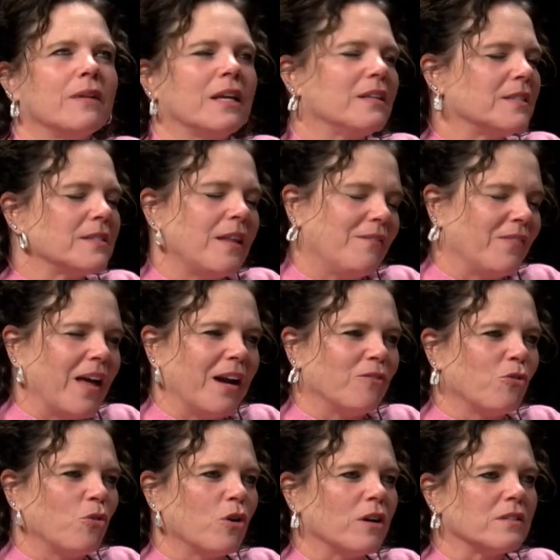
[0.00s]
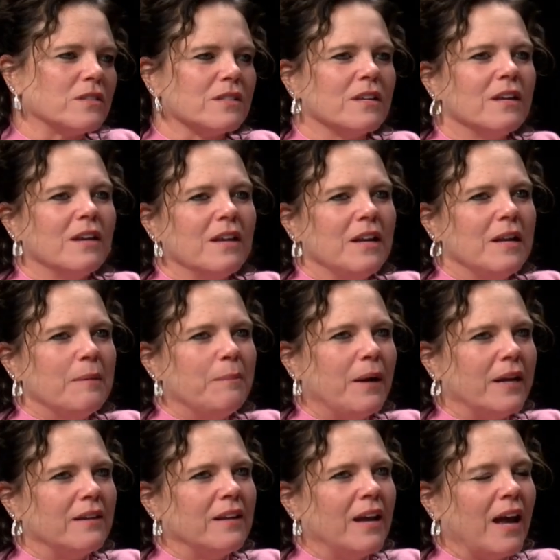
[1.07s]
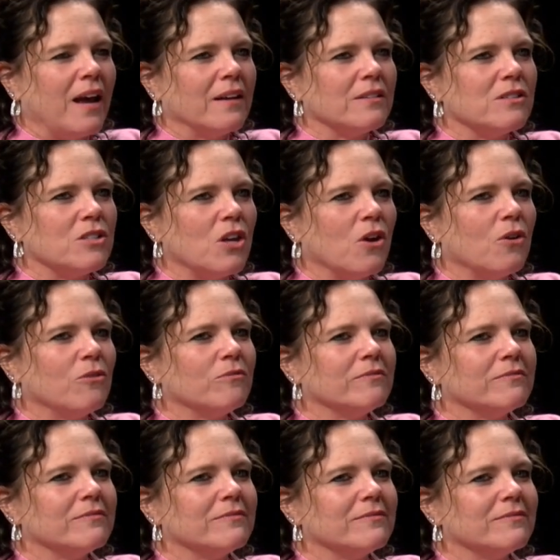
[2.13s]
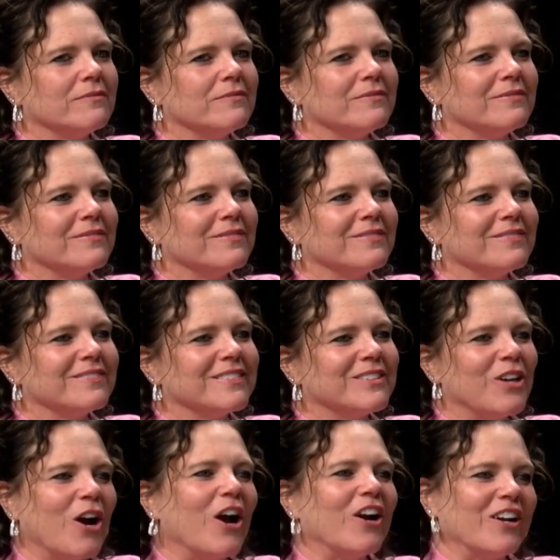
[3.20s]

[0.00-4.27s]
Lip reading: kids love that, of course. But so it's hard.